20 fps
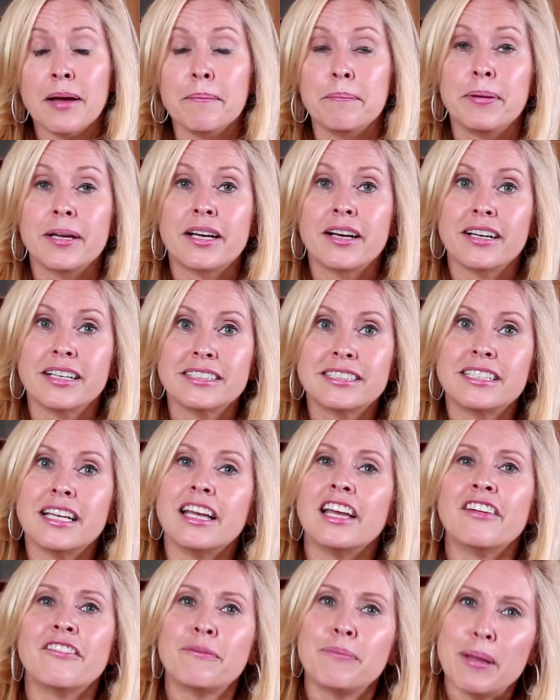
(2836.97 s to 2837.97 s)
Because
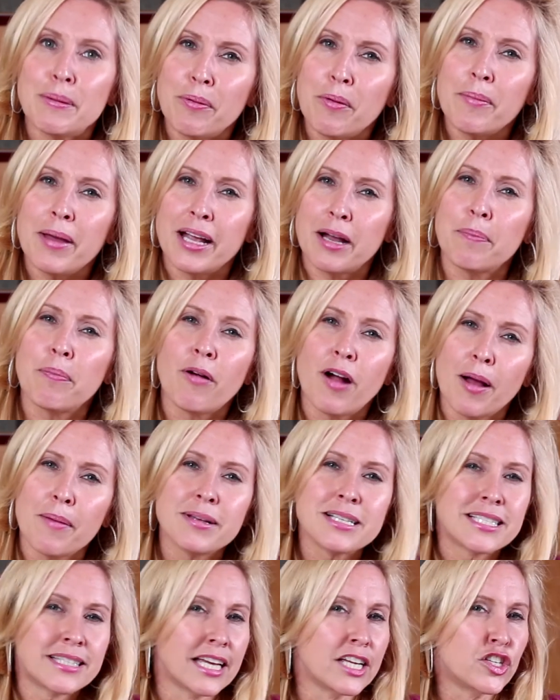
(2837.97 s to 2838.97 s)
if people make a
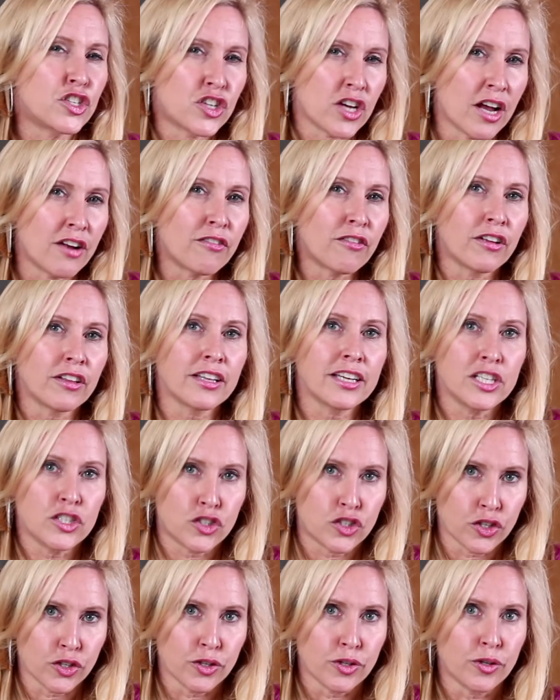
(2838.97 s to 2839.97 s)
promise, they generally
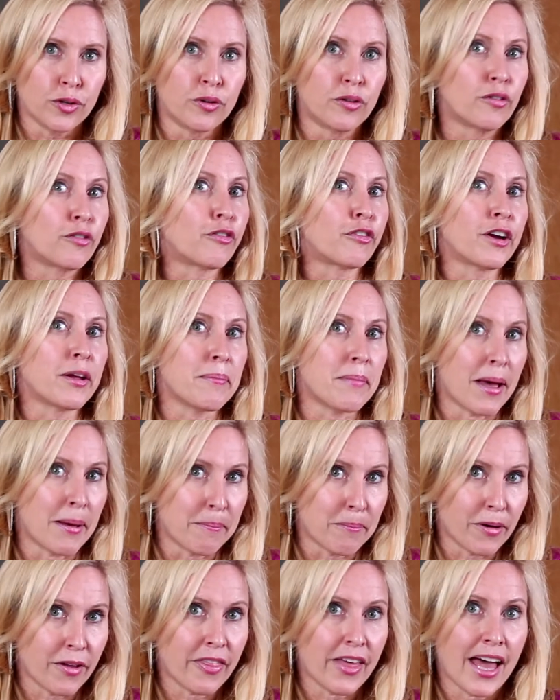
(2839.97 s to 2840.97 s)
do
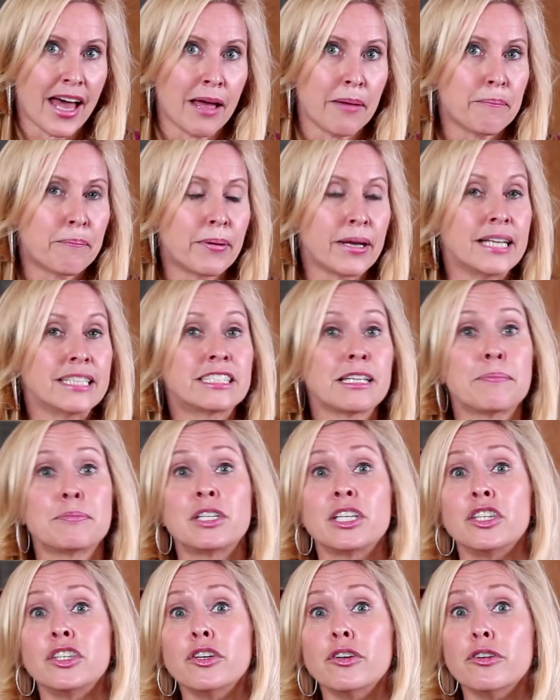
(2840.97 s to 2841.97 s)
remember that. But it's up
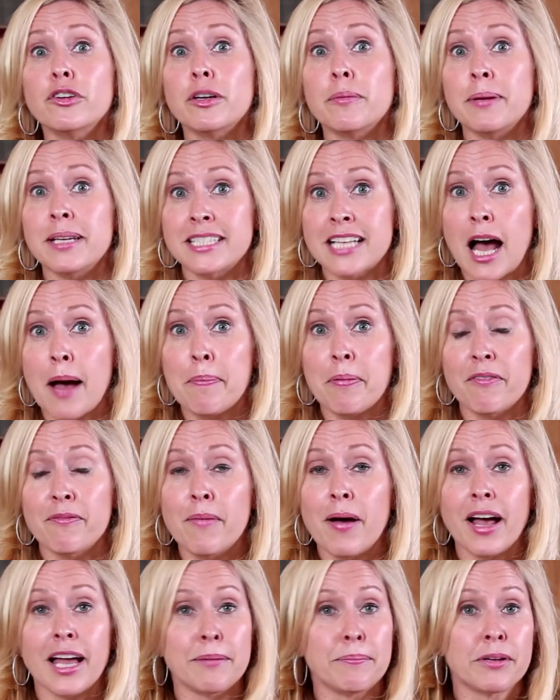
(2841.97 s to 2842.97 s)
to you to be top of
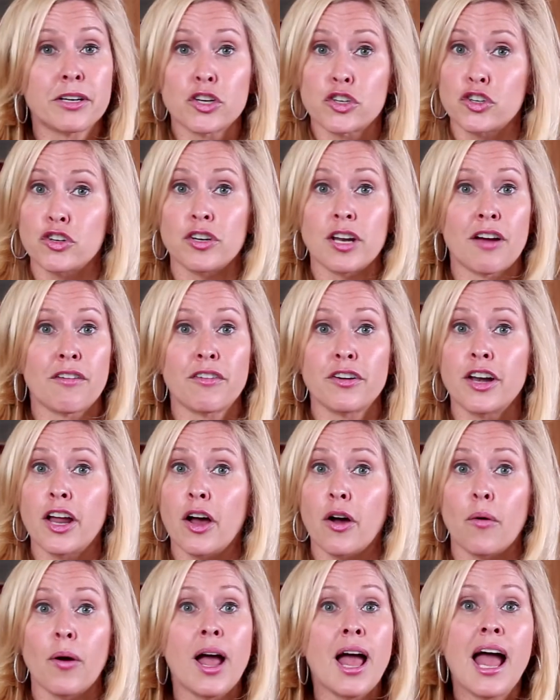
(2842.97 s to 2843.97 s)
mind because you never
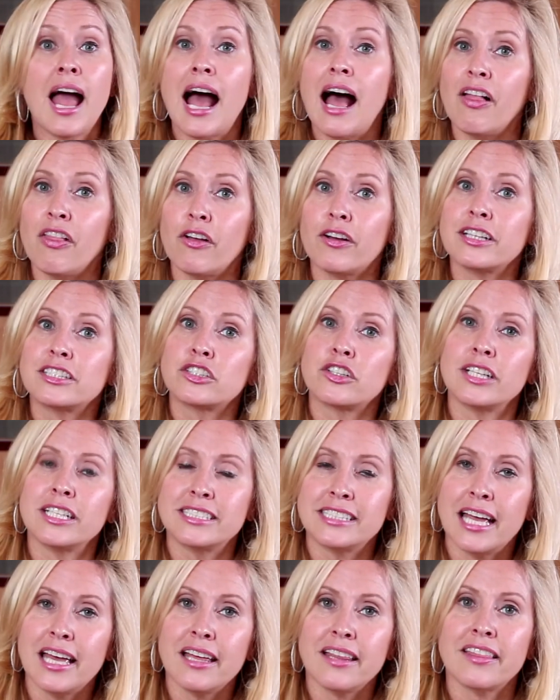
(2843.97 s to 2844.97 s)
know how long it's going
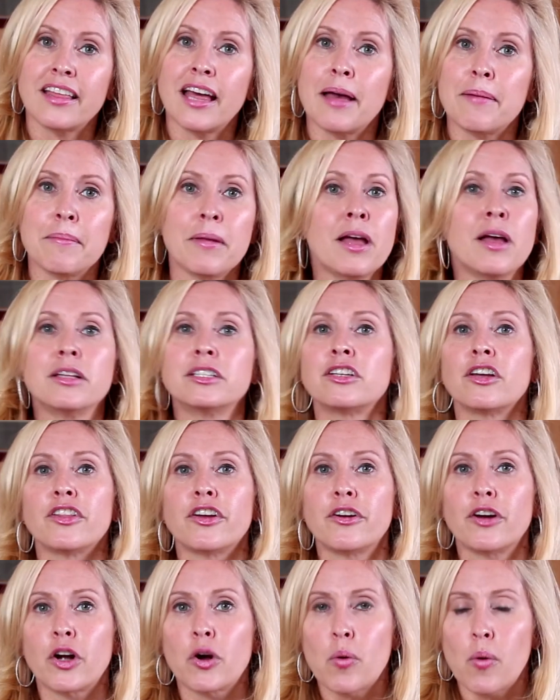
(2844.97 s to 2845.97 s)
to take them till
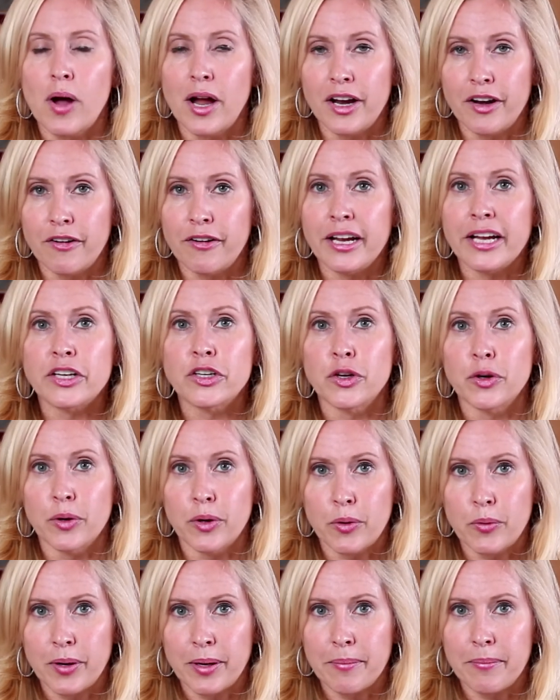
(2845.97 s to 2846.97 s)
they're acquiring new
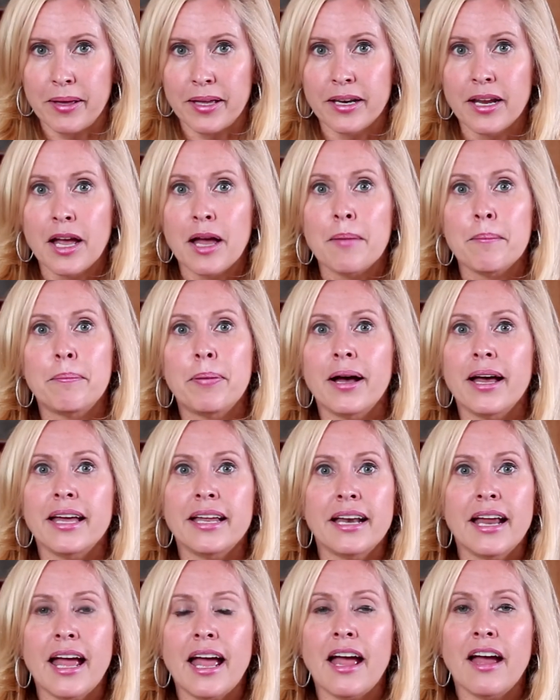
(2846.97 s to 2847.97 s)
equipment.
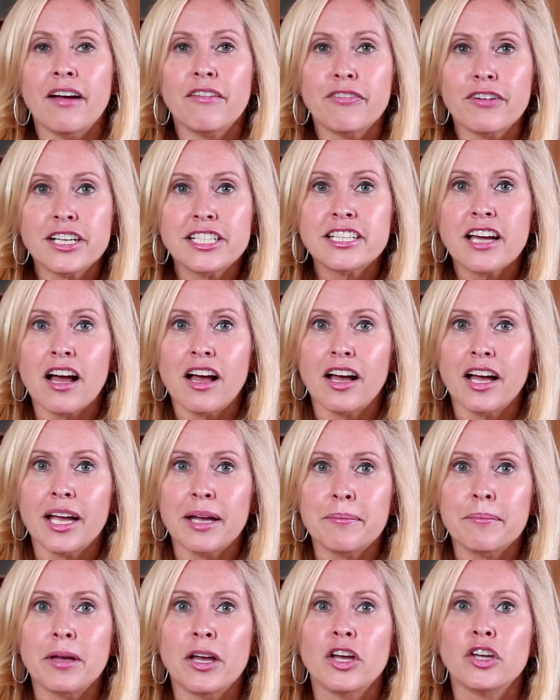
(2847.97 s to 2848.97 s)
But every
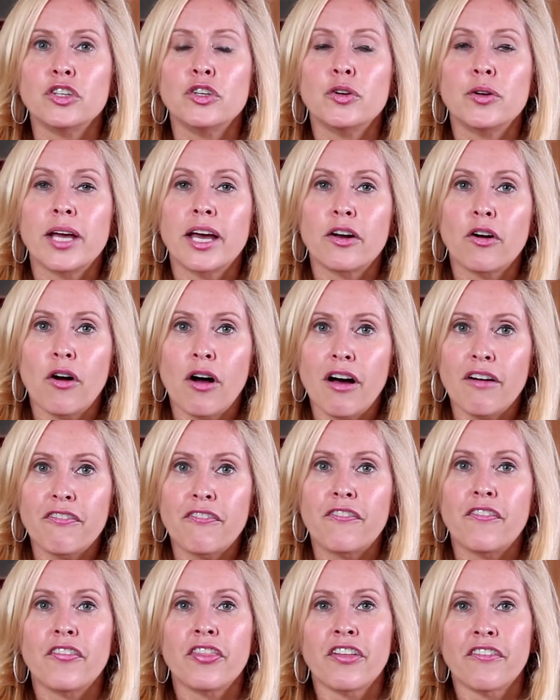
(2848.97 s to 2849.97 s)
time you get off
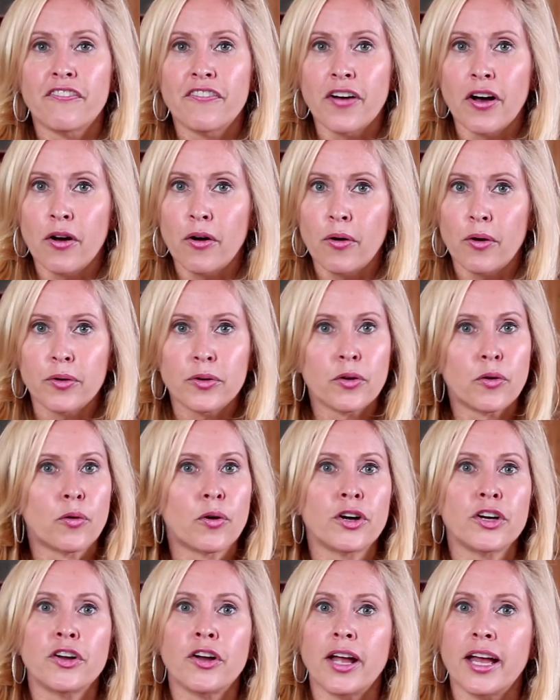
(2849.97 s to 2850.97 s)
the phone
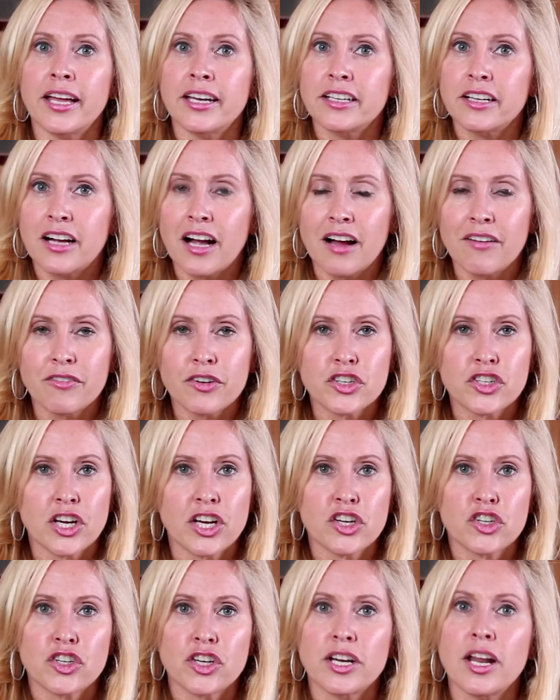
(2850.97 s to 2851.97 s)
or you end a
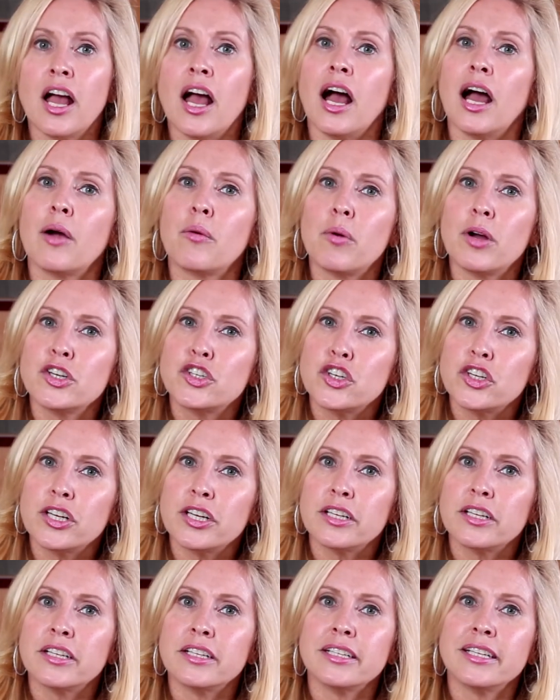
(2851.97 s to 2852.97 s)
conversation, I want you
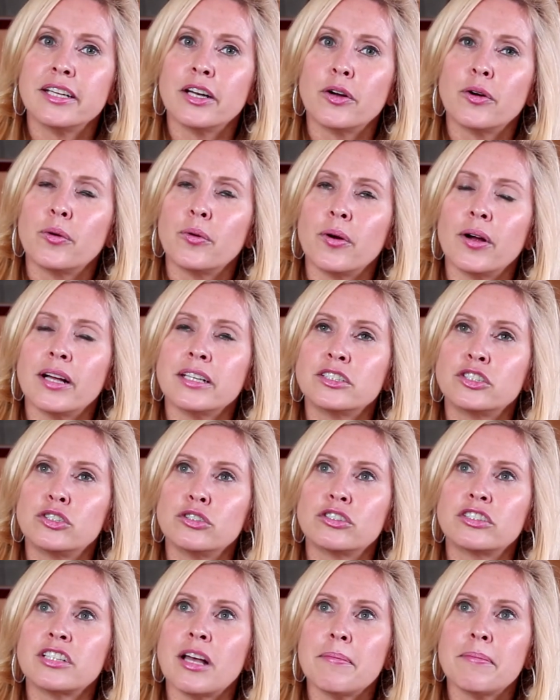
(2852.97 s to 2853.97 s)
to,
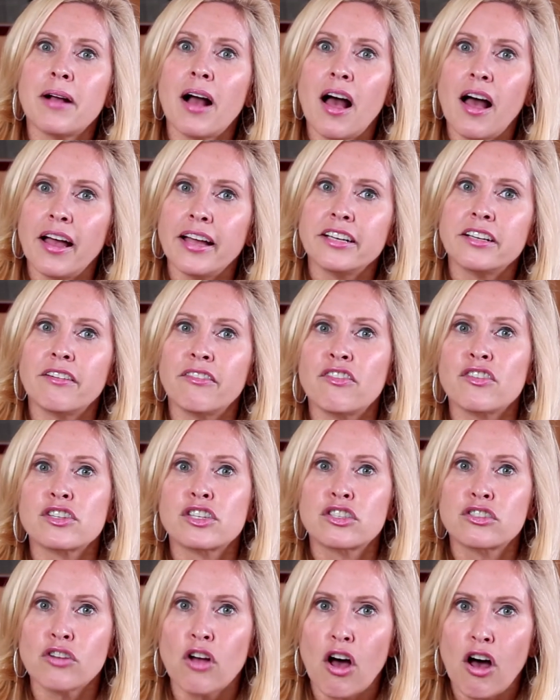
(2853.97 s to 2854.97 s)
do some kind of
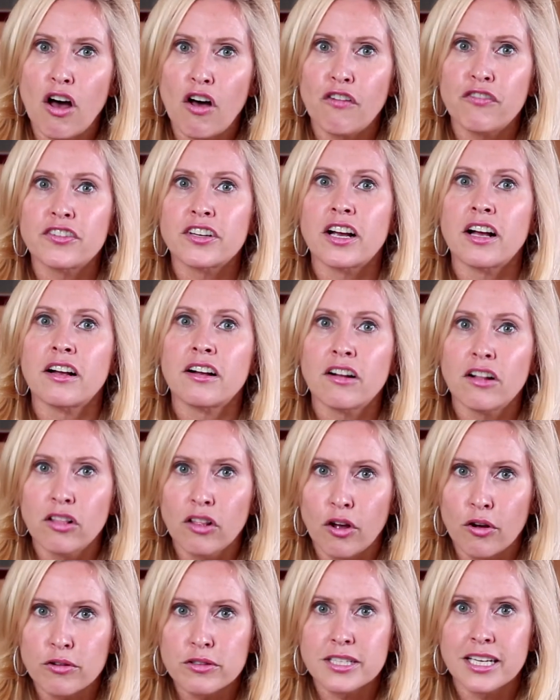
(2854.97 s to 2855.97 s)
soft
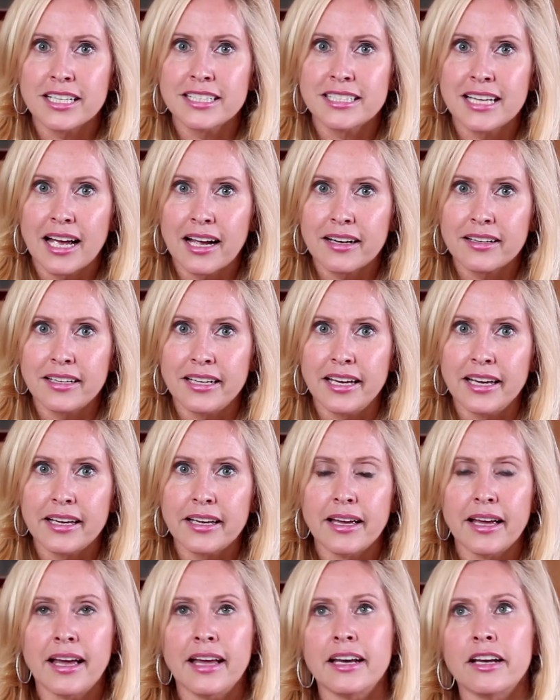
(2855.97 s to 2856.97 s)
closing
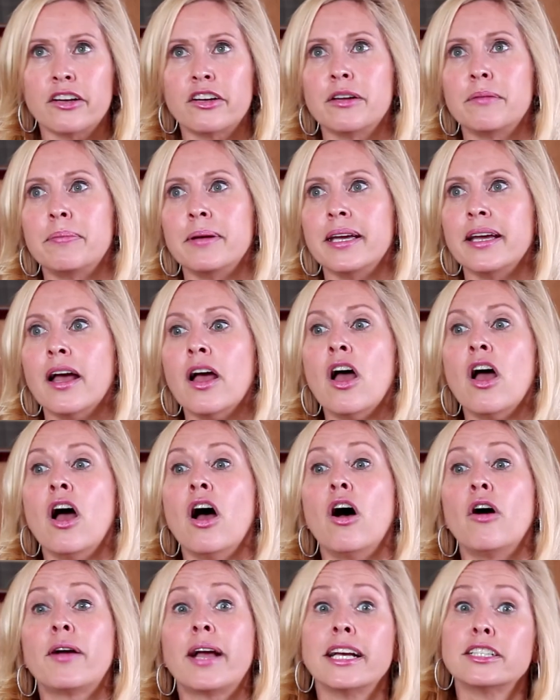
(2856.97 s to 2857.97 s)
technique. And it could be,
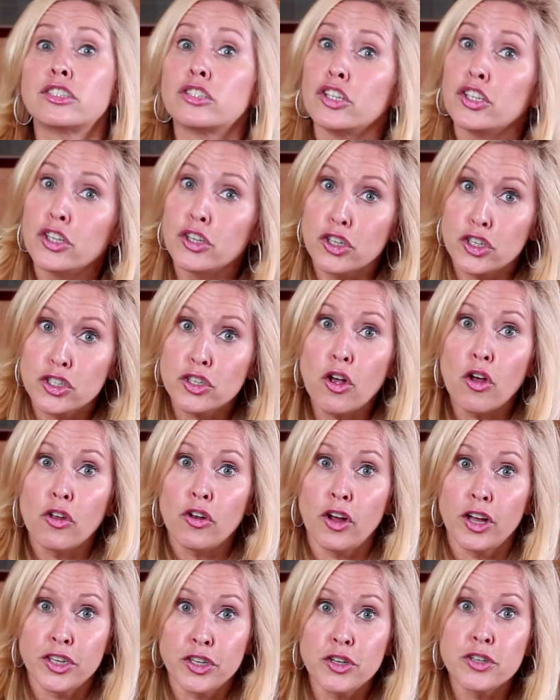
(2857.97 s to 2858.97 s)
okay, so you're sold
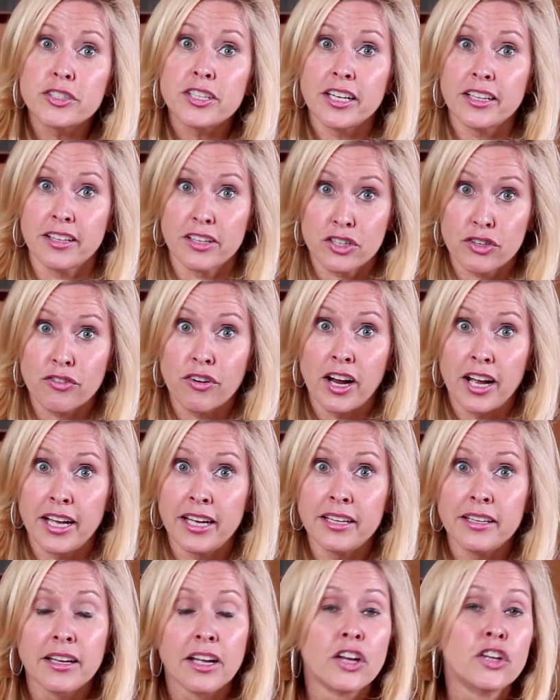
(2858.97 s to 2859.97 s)
on using this,
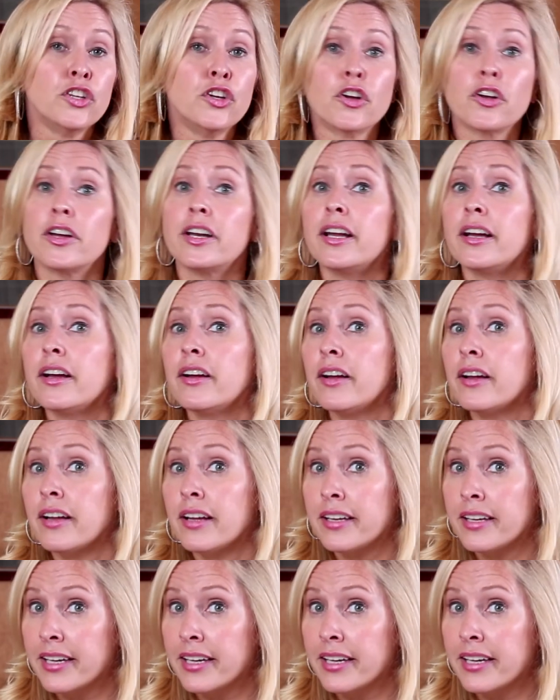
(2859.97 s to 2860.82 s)
right? You're gonna,